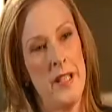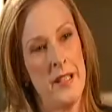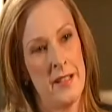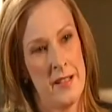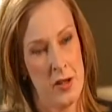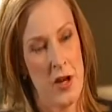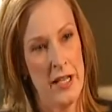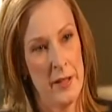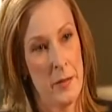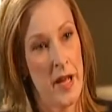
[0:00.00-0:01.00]
lobbying
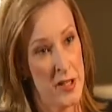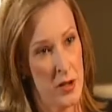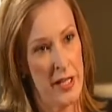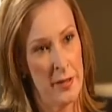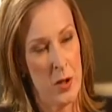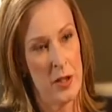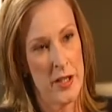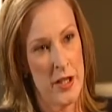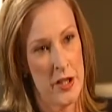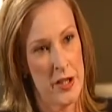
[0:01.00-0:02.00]
Australian
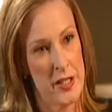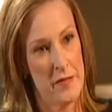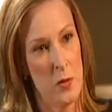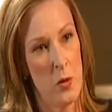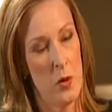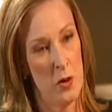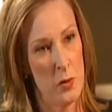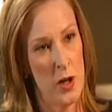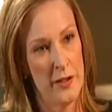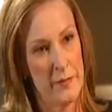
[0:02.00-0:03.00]
politicians for